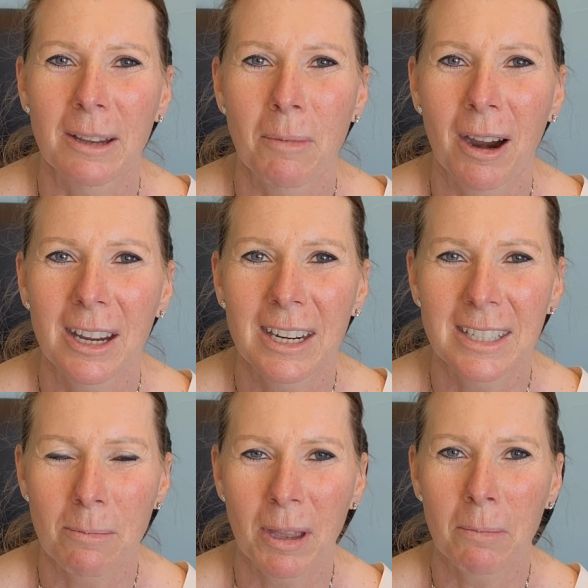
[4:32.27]
The market
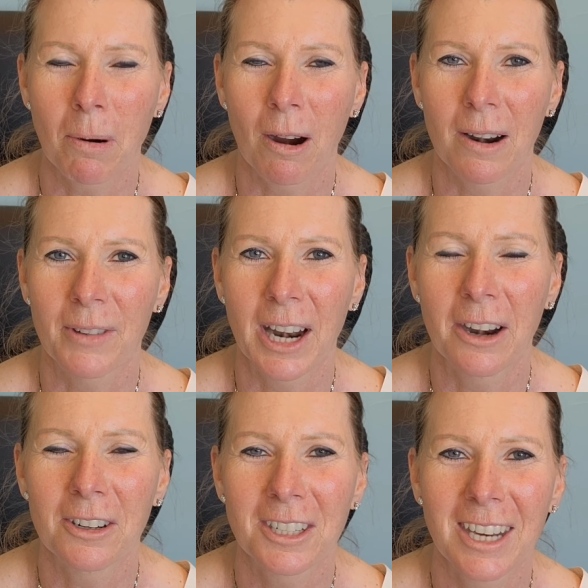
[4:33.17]
is a big part of it,
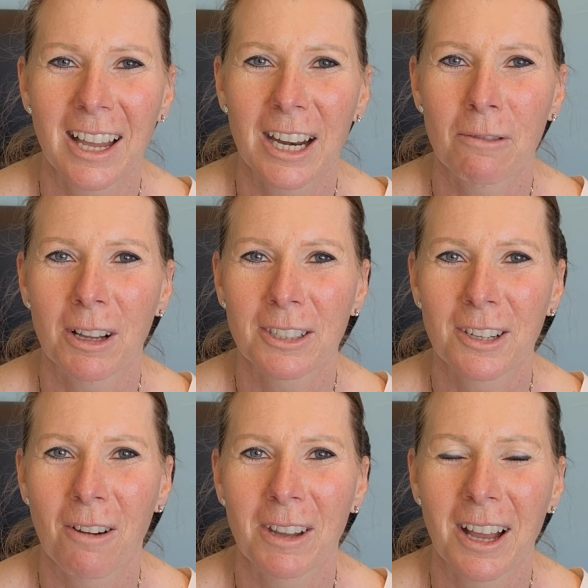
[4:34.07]
understanding what's
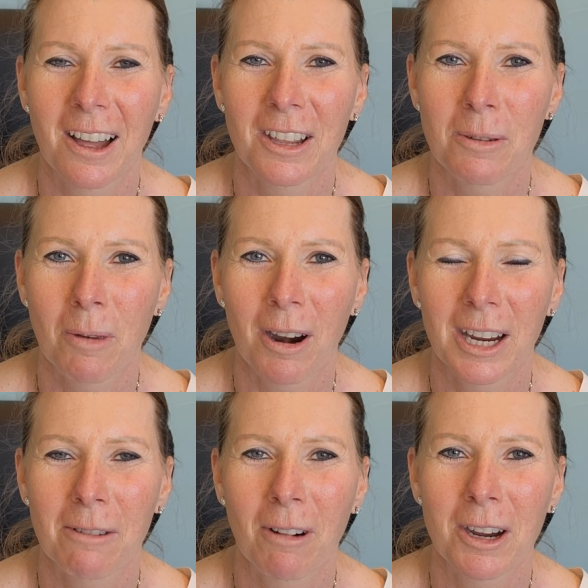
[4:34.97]
going on in the
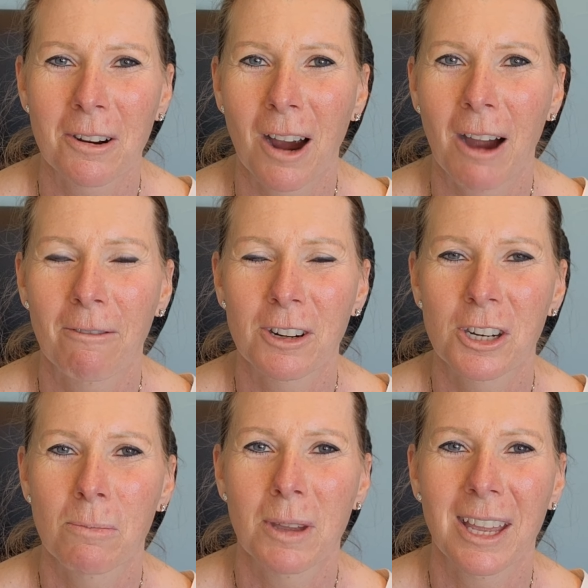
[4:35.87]
market, where your offer
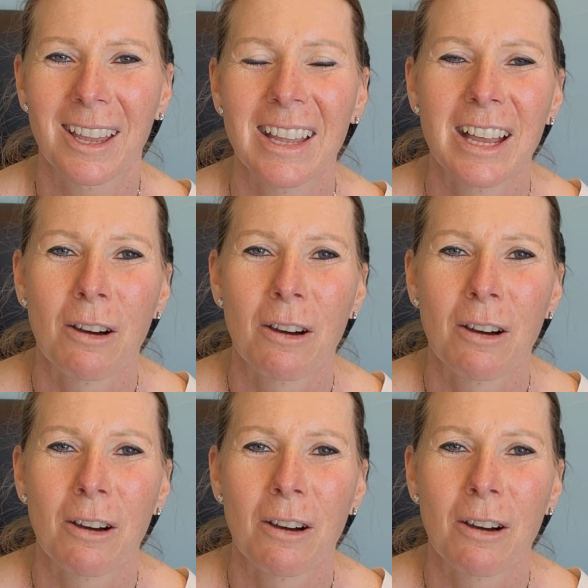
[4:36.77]
should be,